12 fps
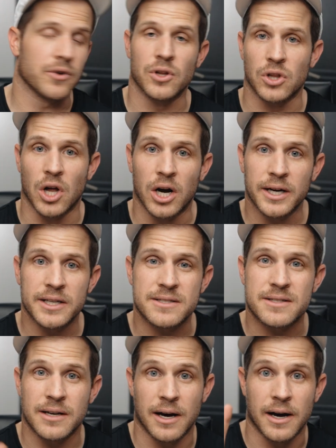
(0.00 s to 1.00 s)
the
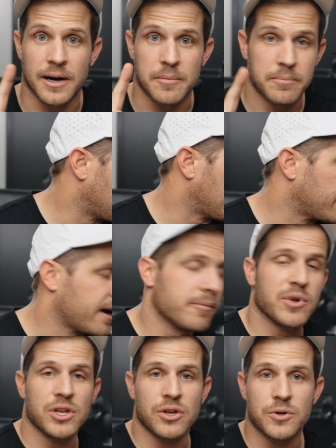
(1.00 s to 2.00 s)
longest time, I have
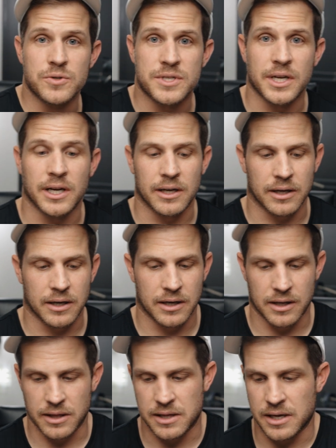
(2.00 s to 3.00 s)
been
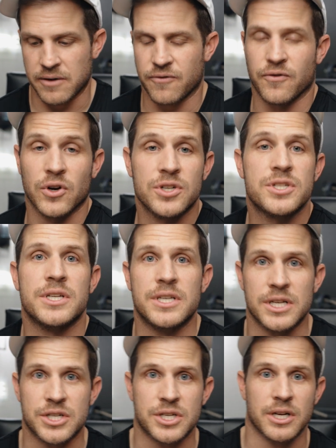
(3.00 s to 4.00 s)
using the first
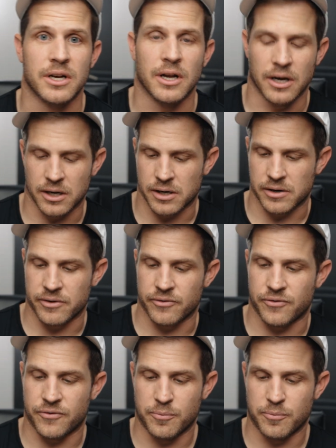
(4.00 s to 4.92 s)
edition of